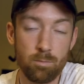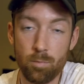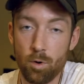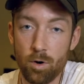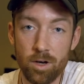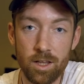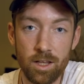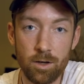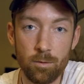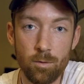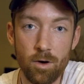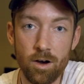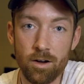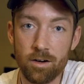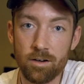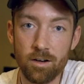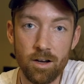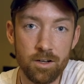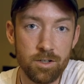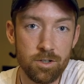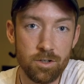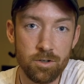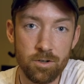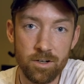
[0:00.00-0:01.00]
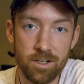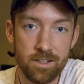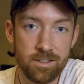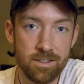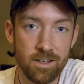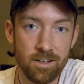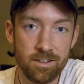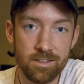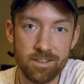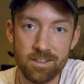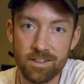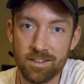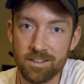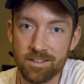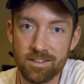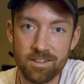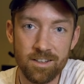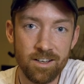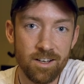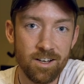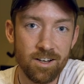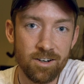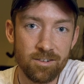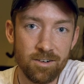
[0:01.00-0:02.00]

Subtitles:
boiling water, 100 degrees Celsius,